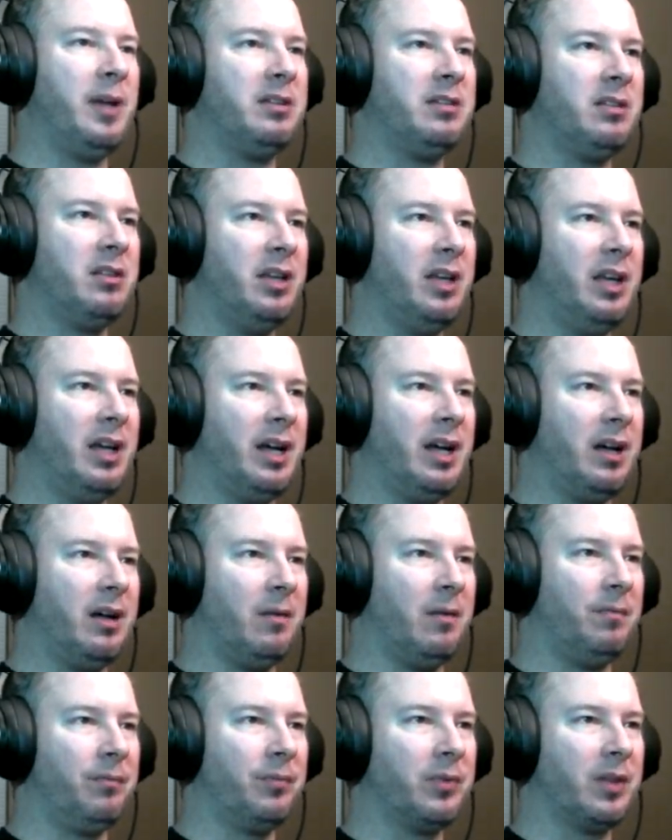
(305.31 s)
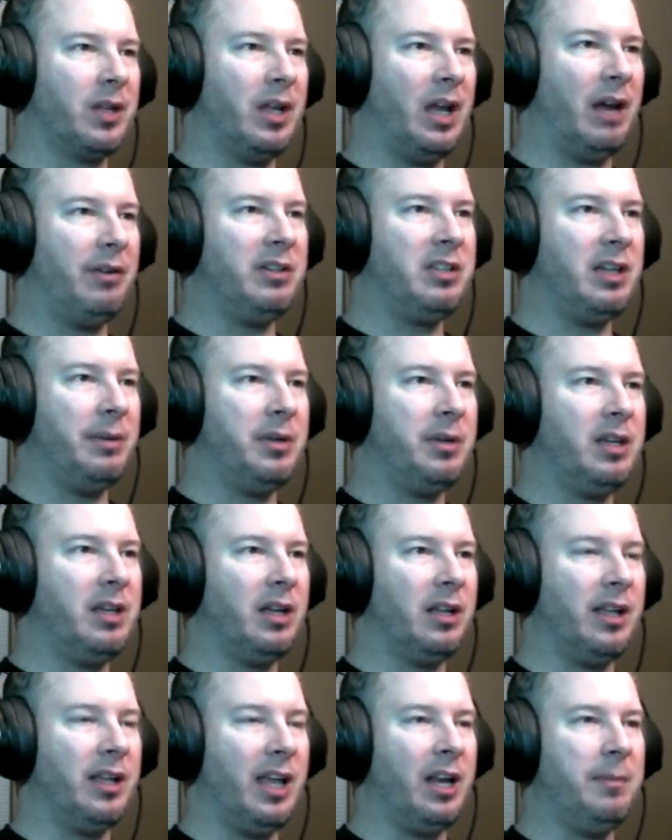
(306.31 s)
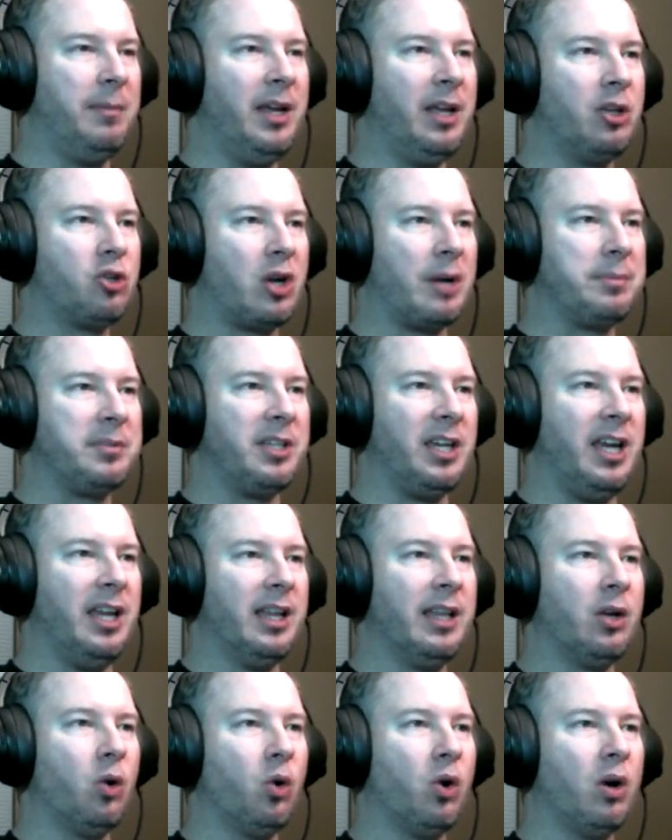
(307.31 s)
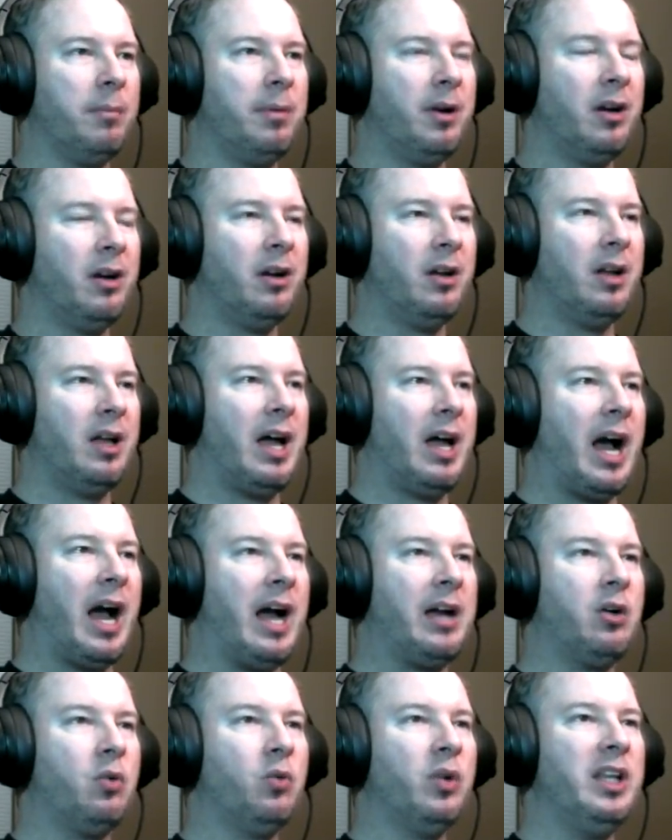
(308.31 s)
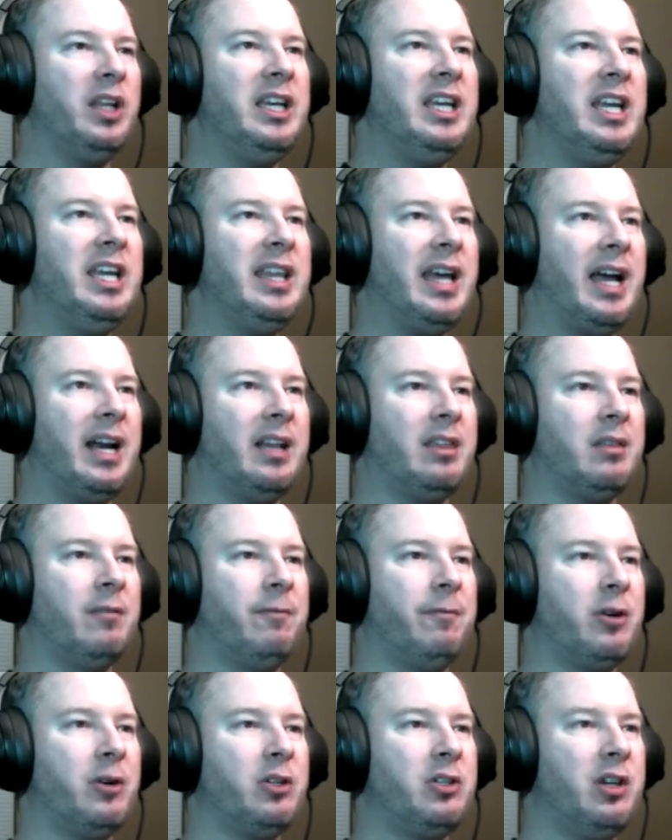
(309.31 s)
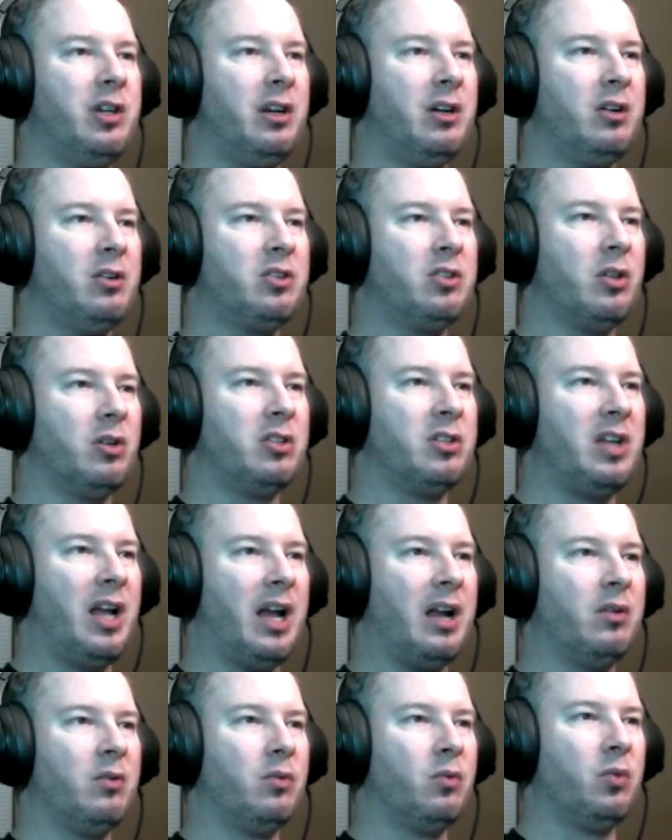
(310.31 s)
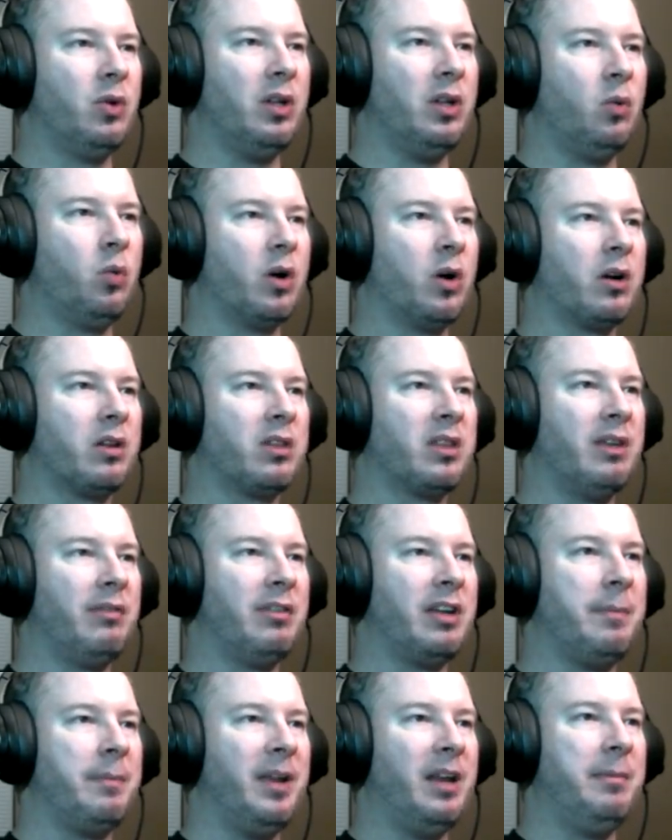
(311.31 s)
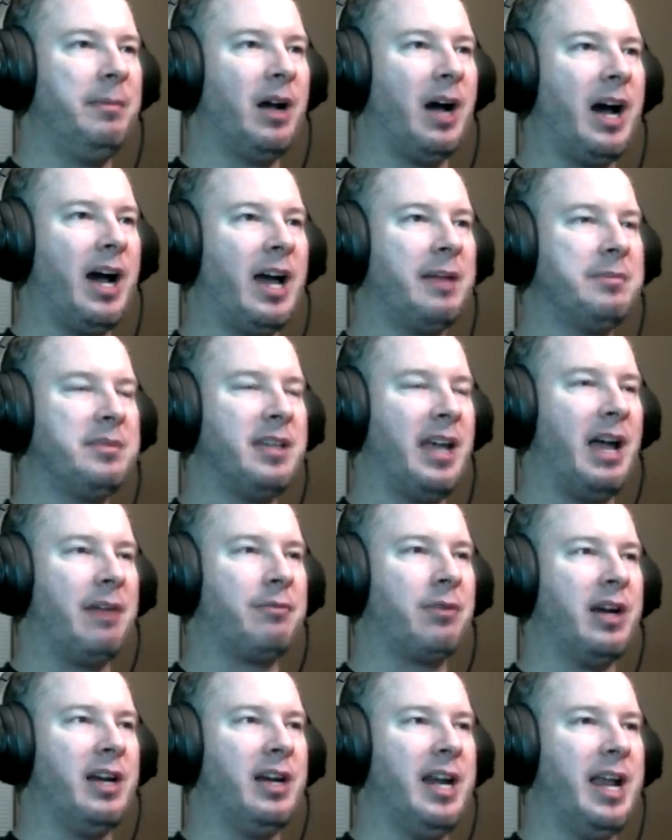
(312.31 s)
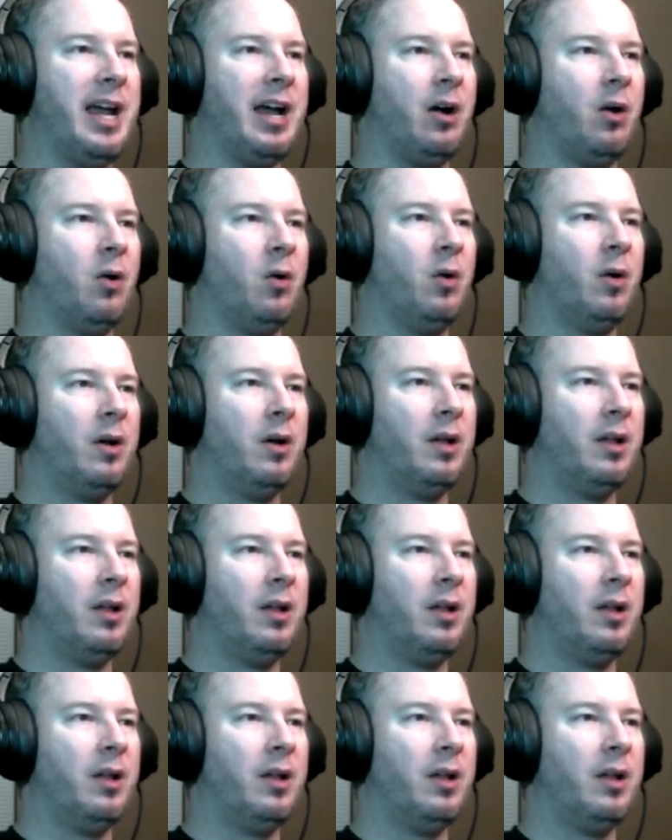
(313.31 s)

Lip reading: basically, every time you kill an enemy, it drops a healing orb. I don't really need that at the first tier, so it's not really worth giving up any of the items I have right now